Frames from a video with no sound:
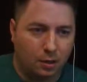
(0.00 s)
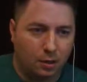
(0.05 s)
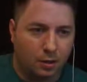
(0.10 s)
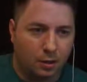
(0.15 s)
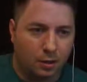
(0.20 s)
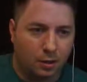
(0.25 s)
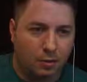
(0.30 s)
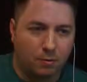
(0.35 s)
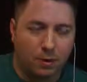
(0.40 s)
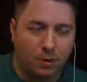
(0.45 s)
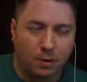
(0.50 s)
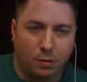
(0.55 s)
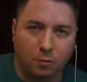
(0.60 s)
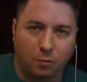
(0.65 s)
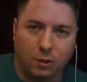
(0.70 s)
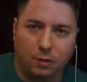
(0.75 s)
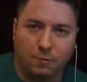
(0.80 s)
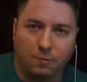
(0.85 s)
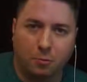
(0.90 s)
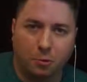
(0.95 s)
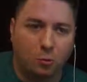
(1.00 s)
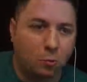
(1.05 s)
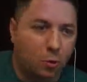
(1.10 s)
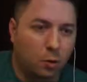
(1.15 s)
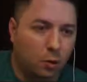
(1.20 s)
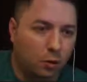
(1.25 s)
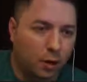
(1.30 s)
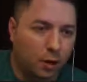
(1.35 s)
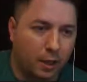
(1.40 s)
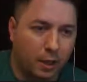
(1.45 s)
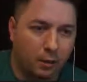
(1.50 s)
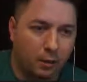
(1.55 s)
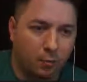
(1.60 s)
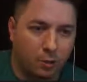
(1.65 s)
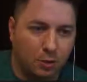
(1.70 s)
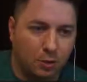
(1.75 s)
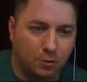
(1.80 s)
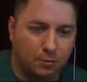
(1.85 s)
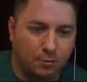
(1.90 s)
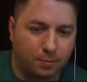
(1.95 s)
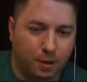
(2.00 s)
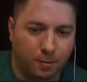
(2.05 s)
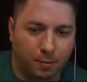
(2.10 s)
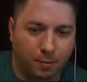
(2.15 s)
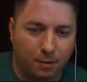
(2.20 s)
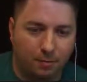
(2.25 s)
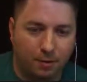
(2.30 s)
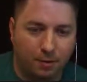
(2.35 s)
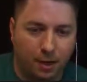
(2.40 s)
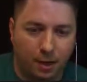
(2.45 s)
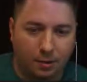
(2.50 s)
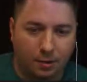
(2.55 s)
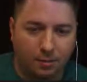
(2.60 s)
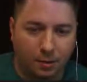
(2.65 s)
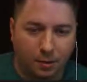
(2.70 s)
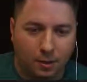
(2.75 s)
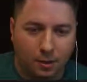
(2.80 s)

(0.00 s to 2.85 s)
Then you've got the reinforced watering can, which is a 5x5.